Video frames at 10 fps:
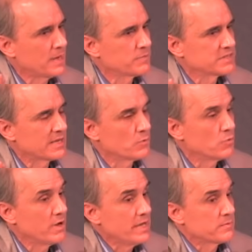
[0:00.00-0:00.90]
up and say,
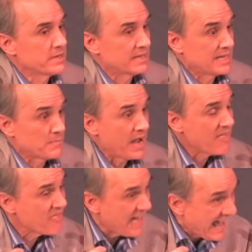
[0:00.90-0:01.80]
wait a minute, am I
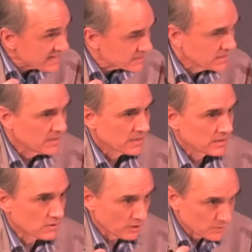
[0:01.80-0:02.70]
that
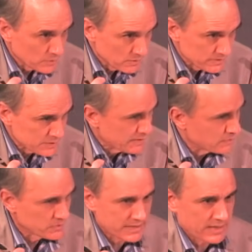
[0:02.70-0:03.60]
gullible? These
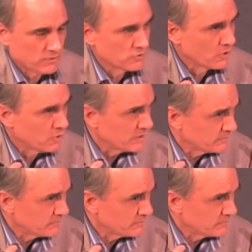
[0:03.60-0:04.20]
people that I don't know